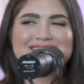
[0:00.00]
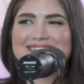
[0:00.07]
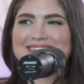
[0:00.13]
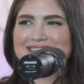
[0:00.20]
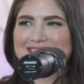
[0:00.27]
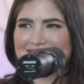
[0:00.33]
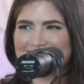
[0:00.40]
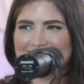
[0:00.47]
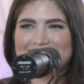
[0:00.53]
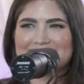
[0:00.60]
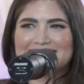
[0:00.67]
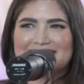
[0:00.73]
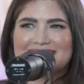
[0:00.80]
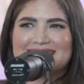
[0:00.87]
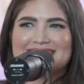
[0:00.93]

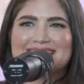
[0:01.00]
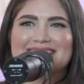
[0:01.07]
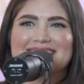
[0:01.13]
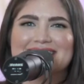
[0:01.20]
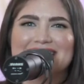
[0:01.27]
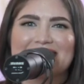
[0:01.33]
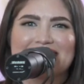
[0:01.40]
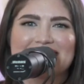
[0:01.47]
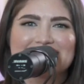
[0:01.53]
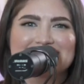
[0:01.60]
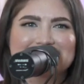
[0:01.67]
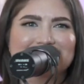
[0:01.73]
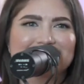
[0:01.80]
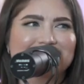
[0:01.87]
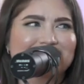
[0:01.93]

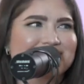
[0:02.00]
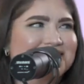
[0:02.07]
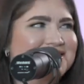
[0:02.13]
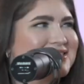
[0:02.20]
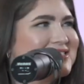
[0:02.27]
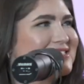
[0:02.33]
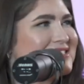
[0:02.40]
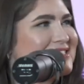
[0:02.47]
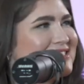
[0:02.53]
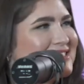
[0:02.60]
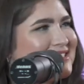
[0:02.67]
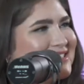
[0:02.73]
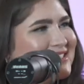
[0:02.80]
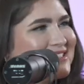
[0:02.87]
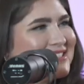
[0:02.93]

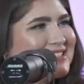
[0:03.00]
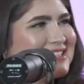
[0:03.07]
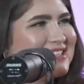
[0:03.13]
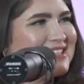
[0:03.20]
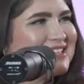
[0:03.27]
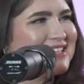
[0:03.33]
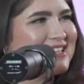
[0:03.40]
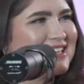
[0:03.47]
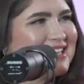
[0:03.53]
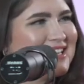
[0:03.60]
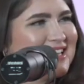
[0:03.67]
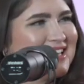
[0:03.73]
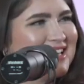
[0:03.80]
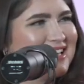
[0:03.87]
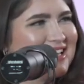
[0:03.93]

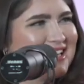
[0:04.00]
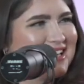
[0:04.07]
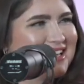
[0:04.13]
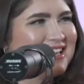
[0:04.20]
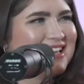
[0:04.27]
No words are spoken by the person on screen.